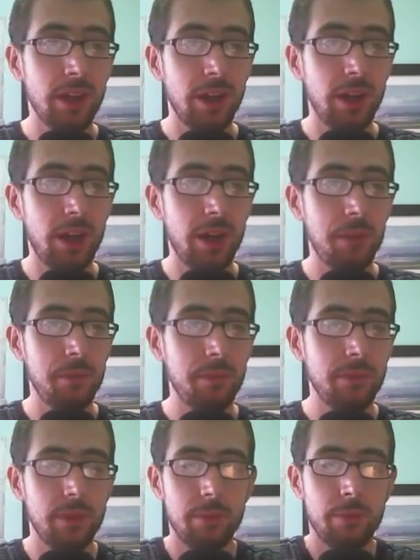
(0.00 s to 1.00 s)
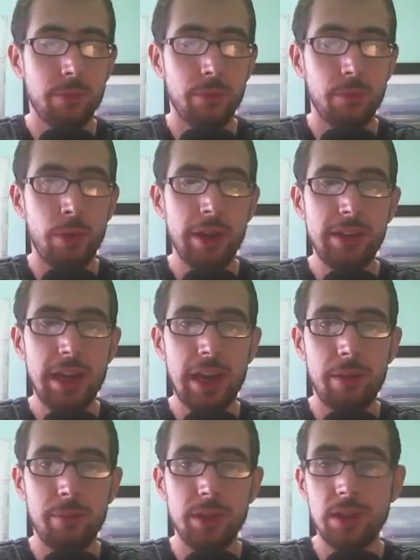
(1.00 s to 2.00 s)

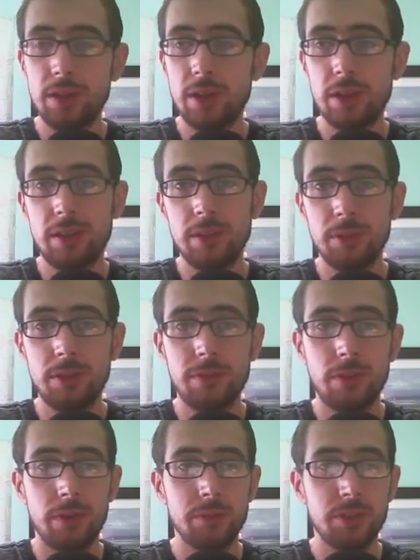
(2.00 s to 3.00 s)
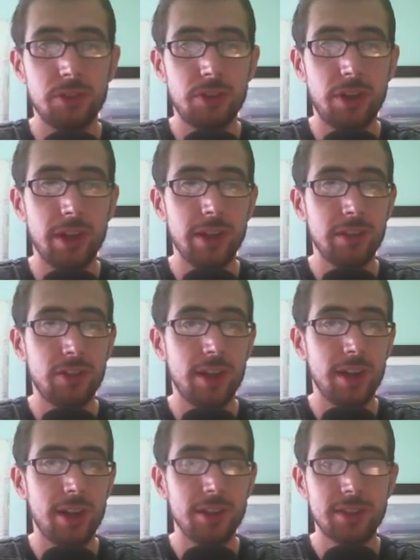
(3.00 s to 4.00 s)
But you go to the Ubuntu forums and try
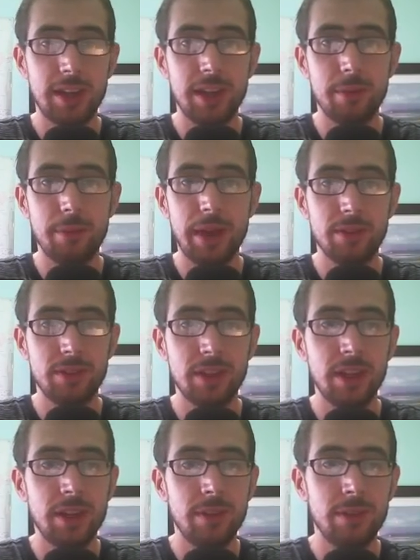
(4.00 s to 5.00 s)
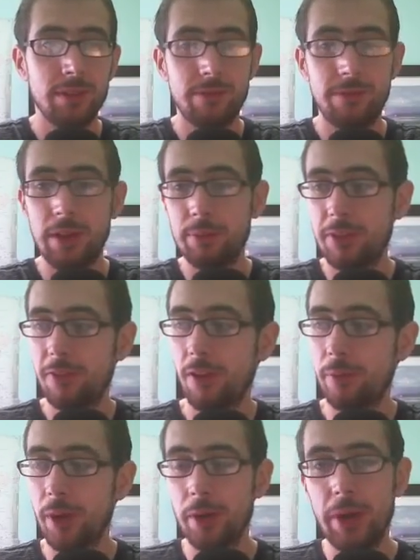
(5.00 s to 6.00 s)
asking about
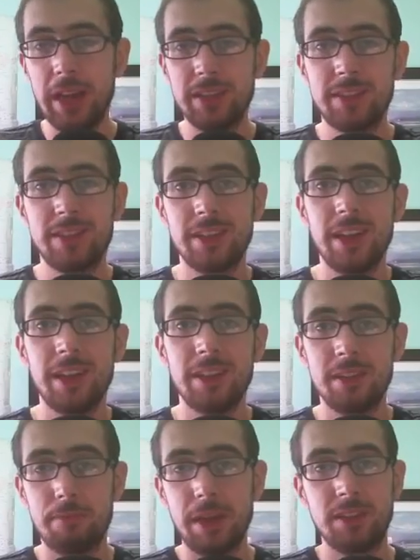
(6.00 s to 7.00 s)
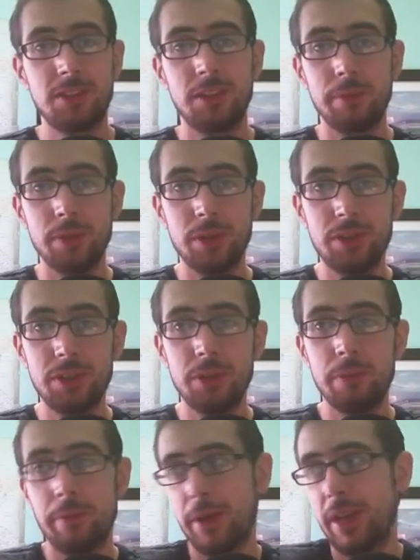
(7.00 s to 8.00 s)
Flibdi-Flob OS that's based on
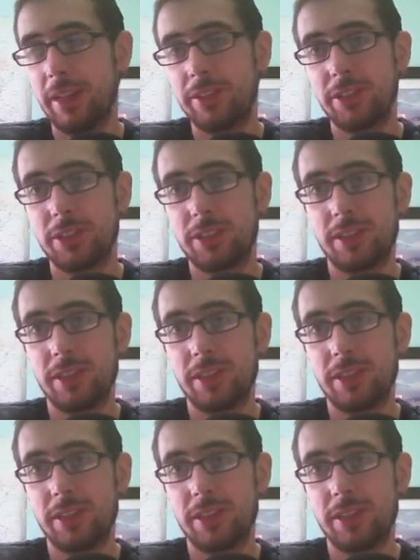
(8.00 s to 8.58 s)
Ubuntu but has just,